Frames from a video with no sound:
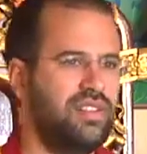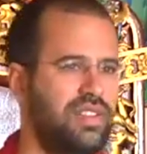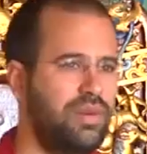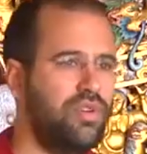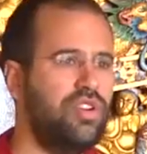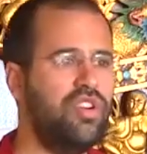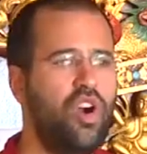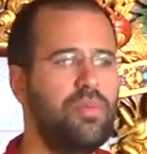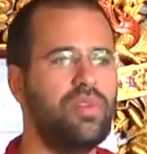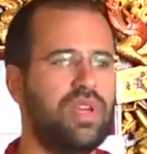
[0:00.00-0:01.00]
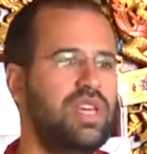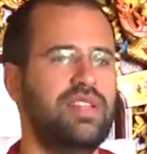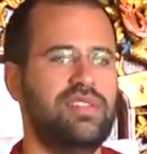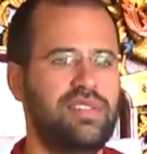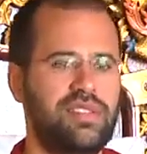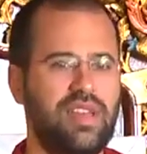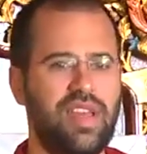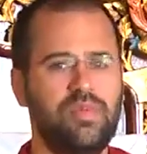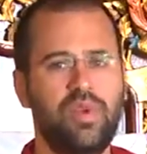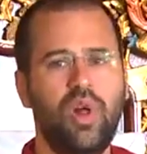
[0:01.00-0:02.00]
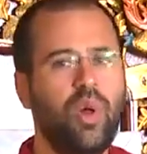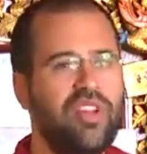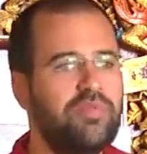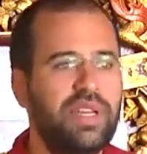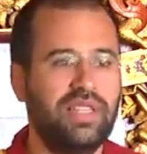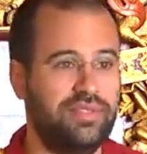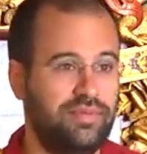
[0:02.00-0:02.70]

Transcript: They were normal kids, as we all have been.